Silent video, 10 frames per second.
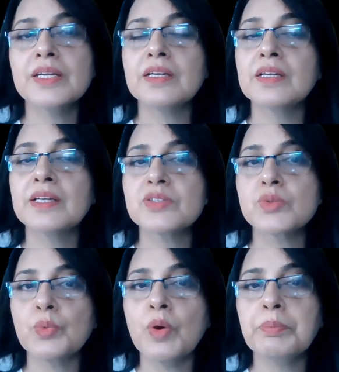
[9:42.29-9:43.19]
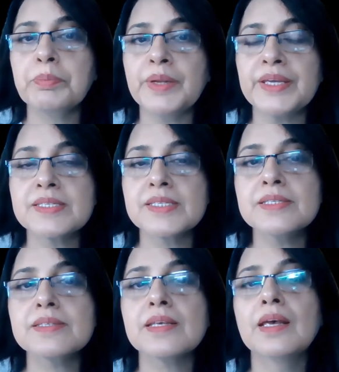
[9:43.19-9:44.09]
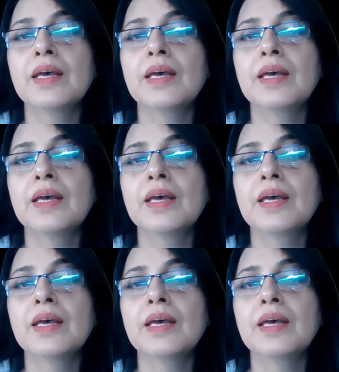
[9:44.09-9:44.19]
it will swap places.